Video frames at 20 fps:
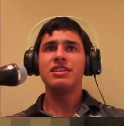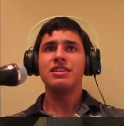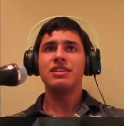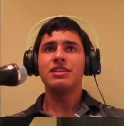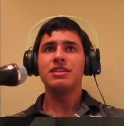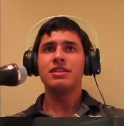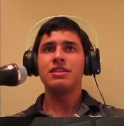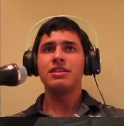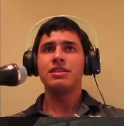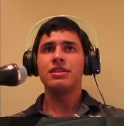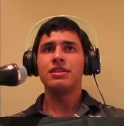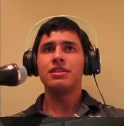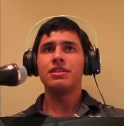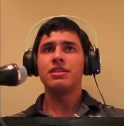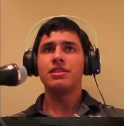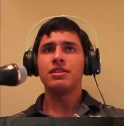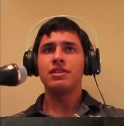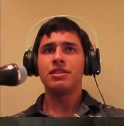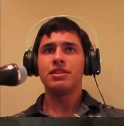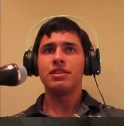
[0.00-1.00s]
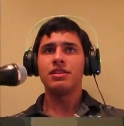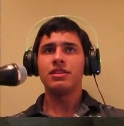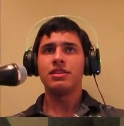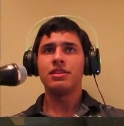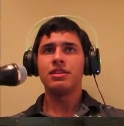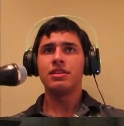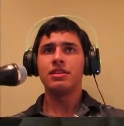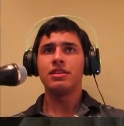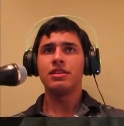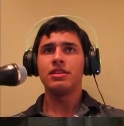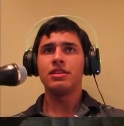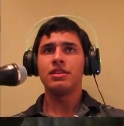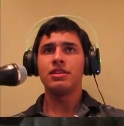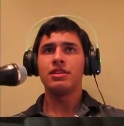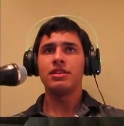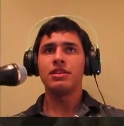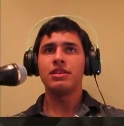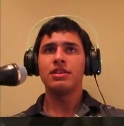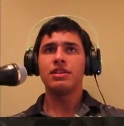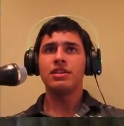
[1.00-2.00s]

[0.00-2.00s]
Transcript: (silence)